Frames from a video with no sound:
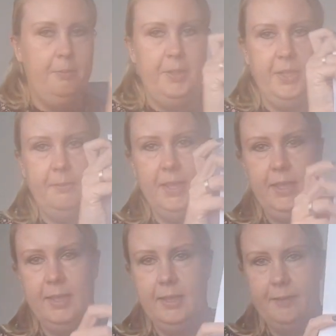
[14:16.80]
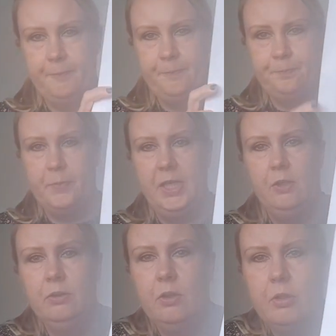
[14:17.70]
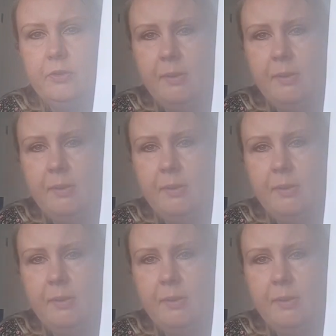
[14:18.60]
pandemic, my long dark